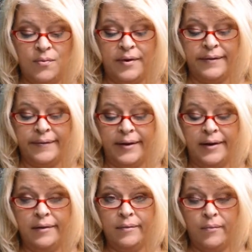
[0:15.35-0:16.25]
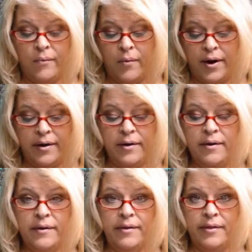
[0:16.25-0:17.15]
wondering where
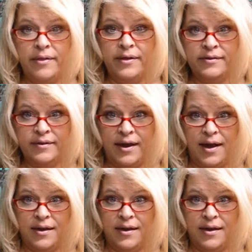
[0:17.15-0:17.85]
this guy